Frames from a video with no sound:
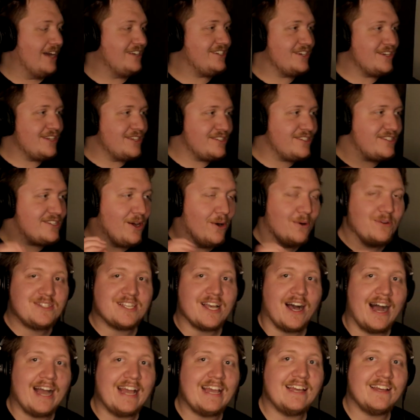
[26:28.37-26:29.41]
budget is so
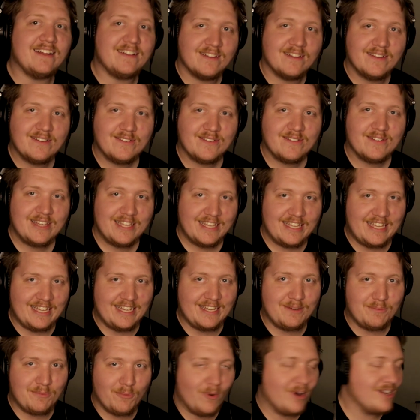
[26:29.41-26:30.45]
tight,
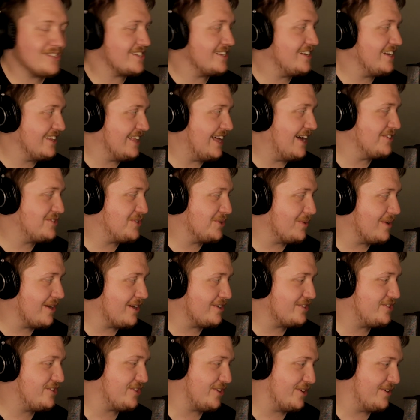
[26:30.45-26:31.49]
he wasn't allowed to wear
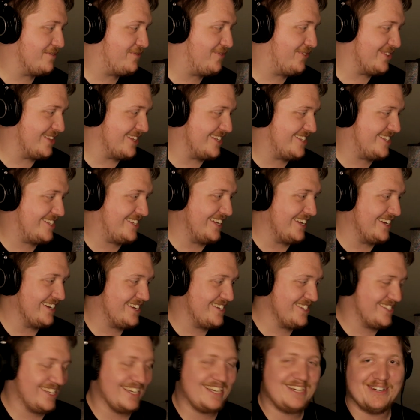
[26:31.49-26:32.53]
a shirt for the scene
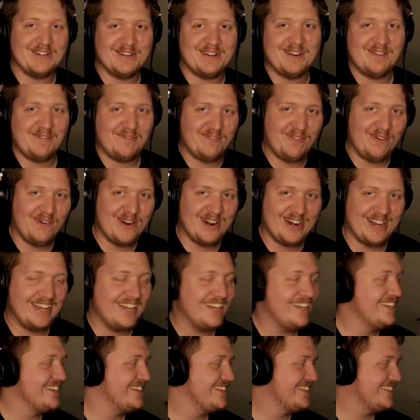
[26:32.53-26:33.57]
because they couldn't afford it.